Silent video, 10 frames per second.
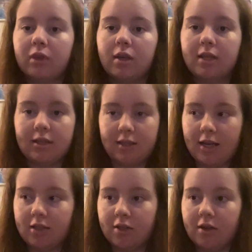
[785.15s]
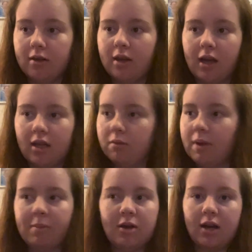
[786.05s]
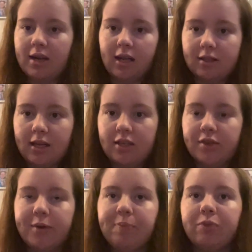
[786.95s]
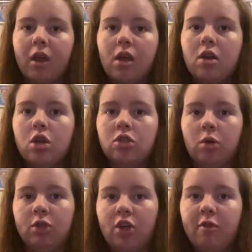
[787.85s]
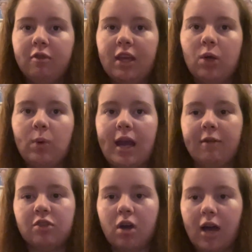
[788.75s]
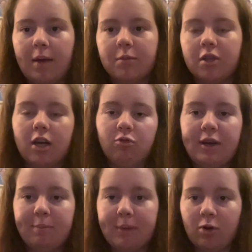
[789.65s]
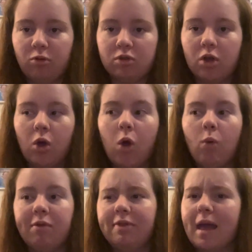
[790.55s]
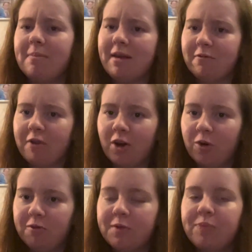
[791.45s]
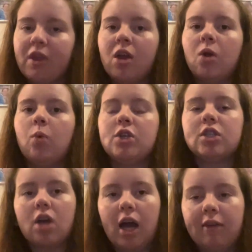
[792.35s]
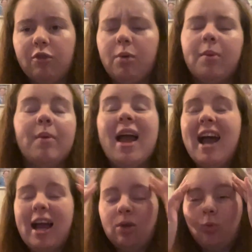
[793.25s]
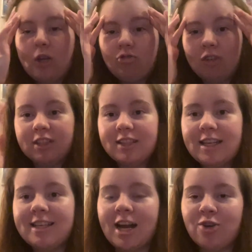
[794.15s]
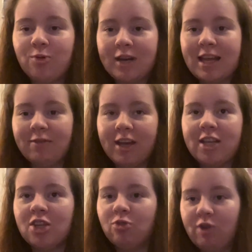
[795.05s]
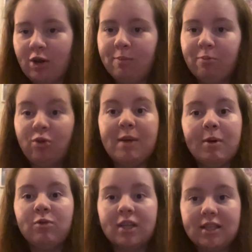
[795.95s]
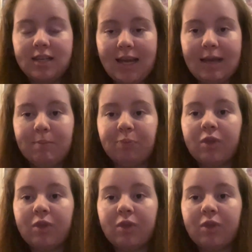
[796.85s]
this season and maybe like next season, so I don't think we have time to like rebuild with them involved, which is kind of a problem. And we're trusting Daniel Levy to rebuild this team